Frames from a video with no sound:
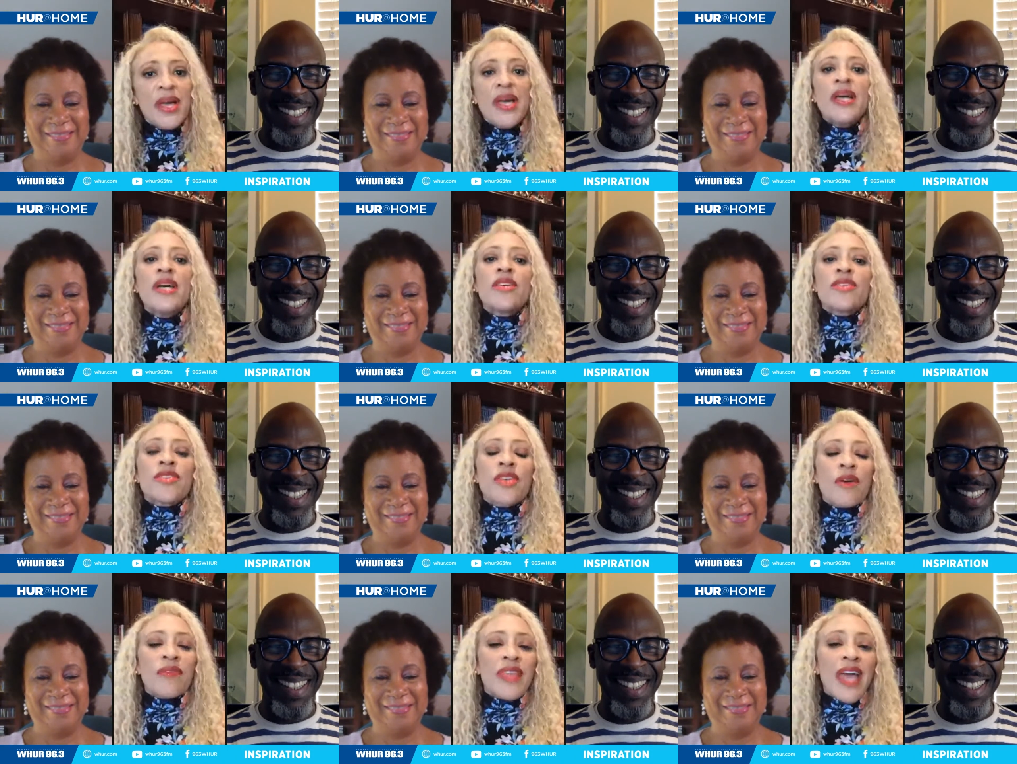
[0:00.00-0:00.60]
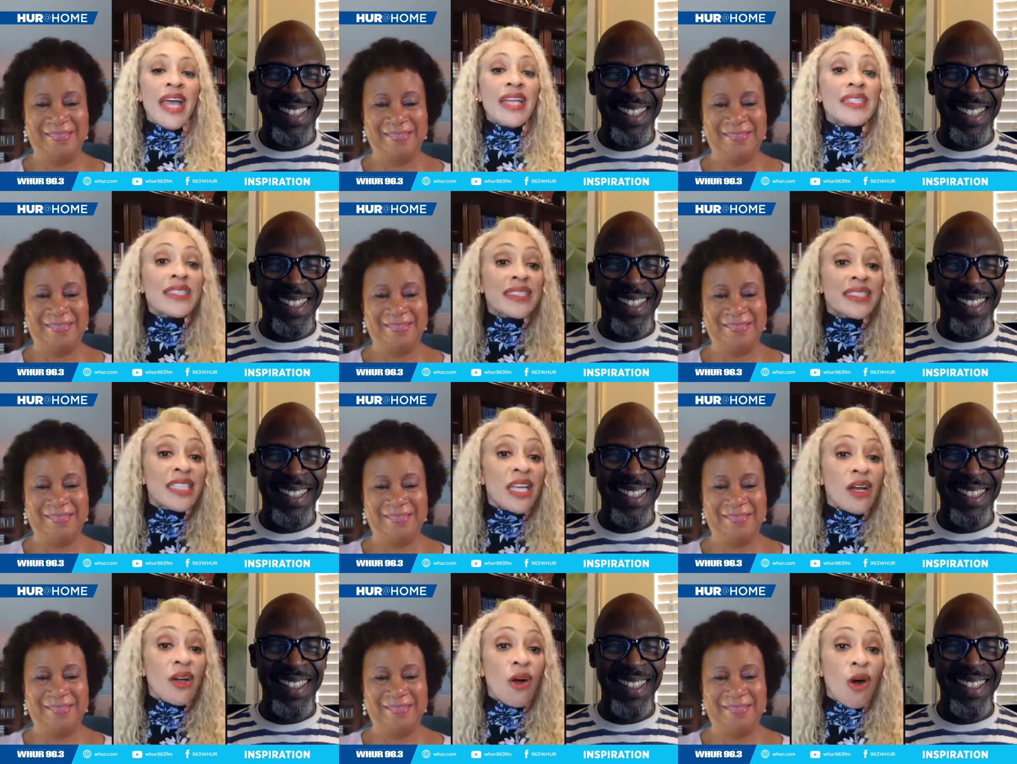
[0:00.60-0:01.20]
Speaker 1: So that's the
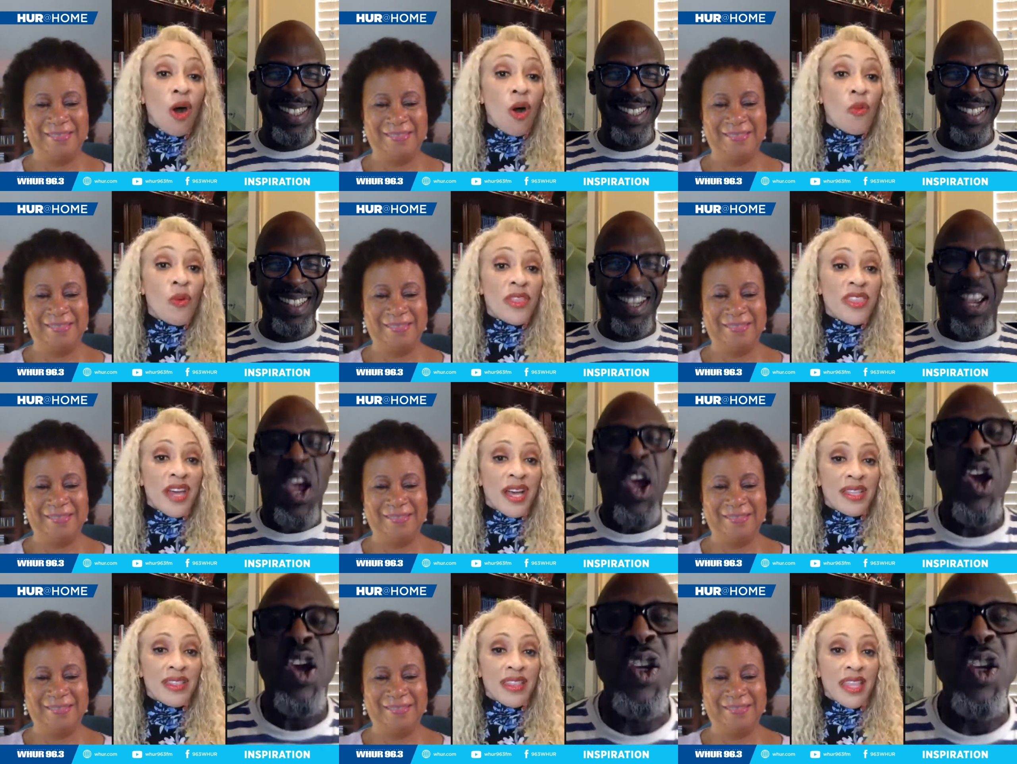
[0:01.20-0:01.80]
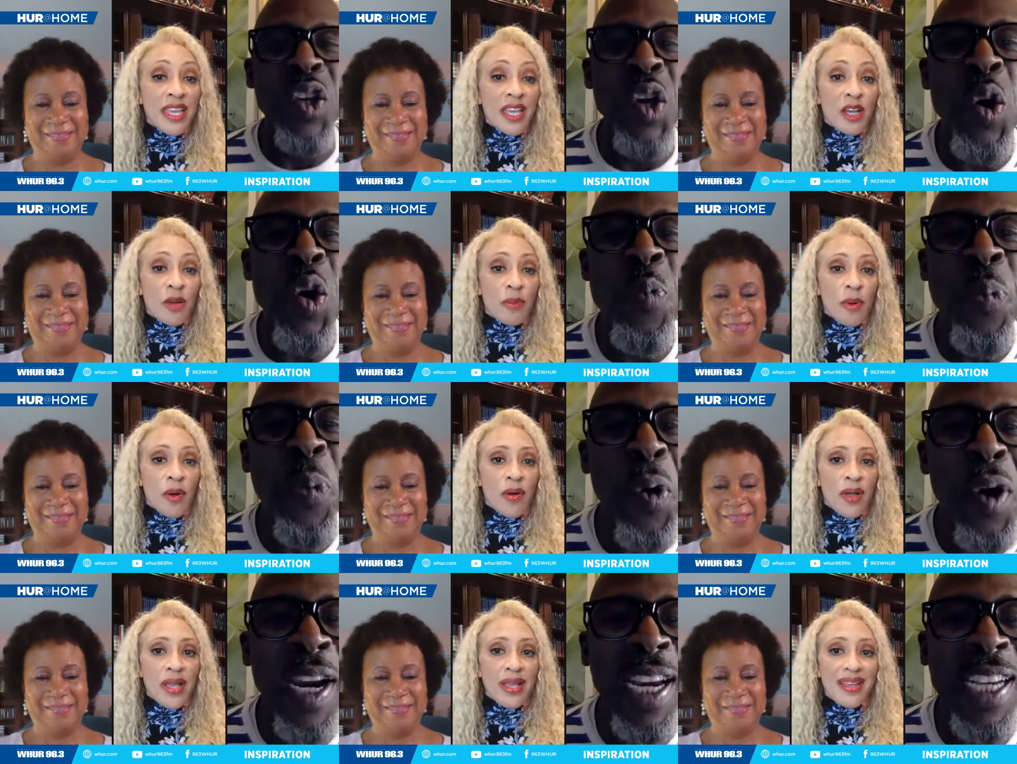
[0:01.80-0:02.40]
goal with unthinkable. You
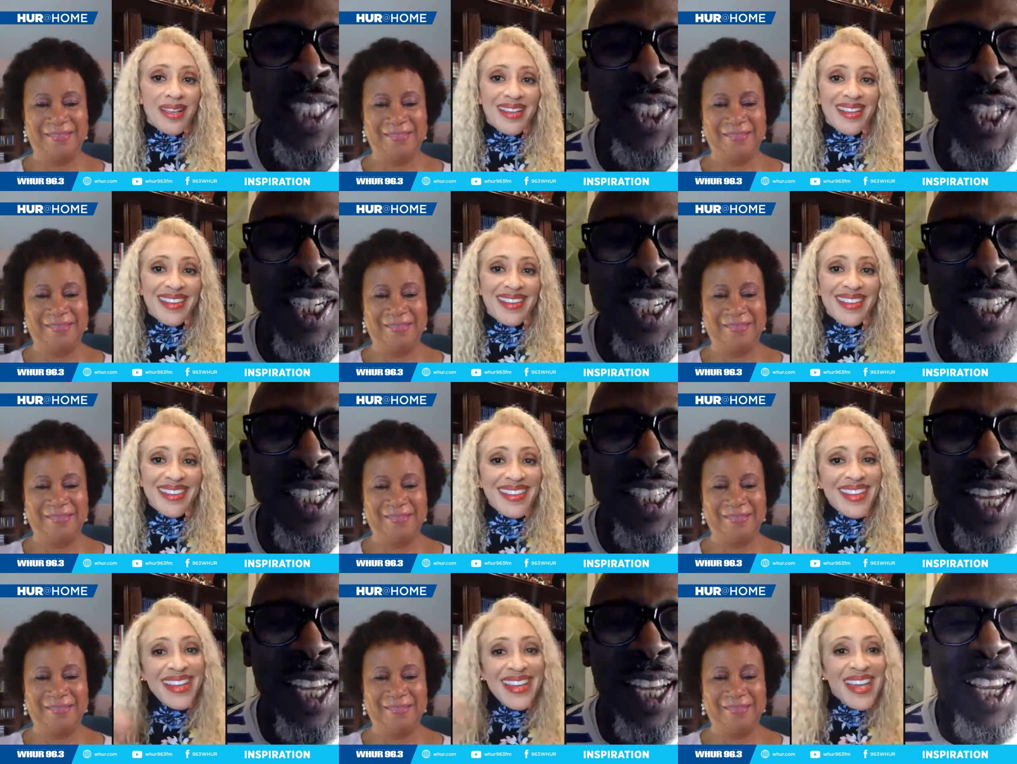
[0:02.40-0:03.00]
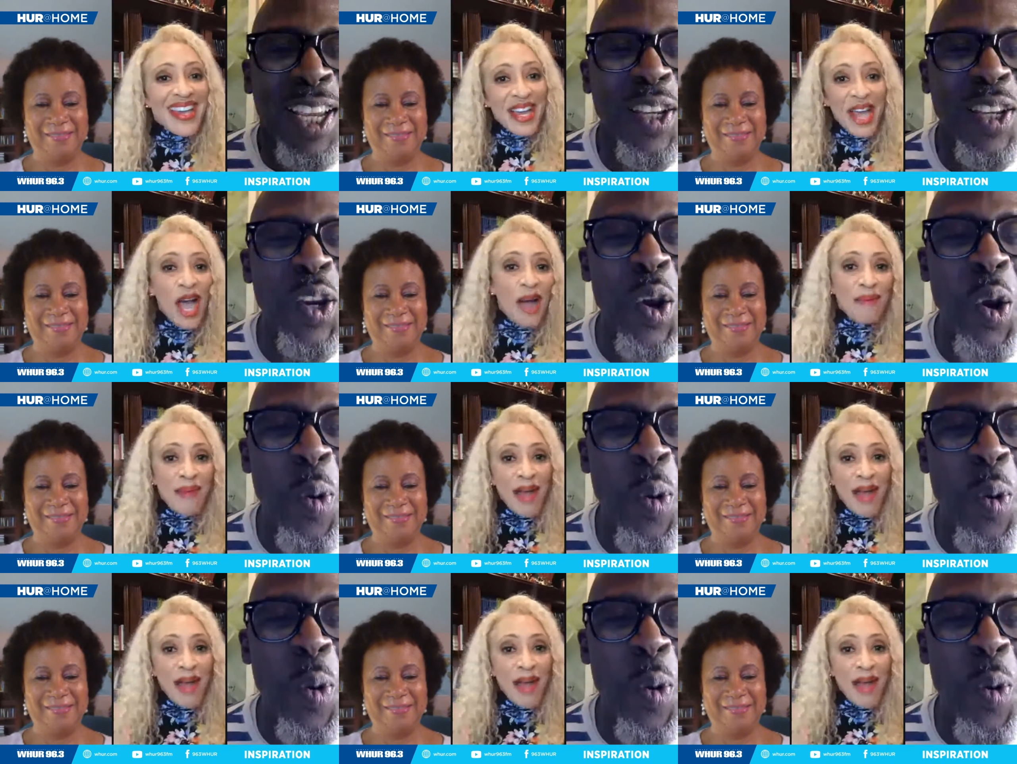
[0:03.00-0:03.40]
preaching. Come